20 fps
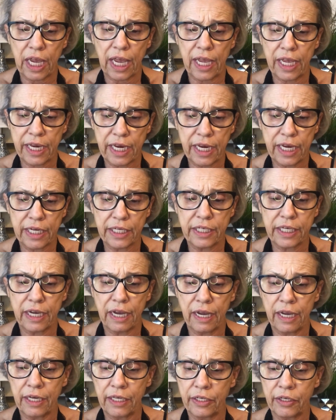I had
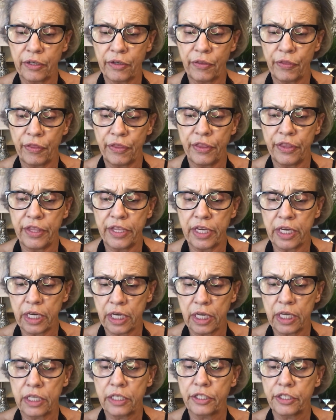gotten
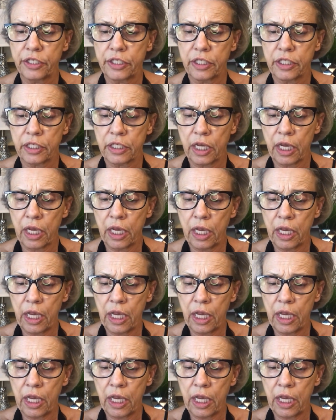this,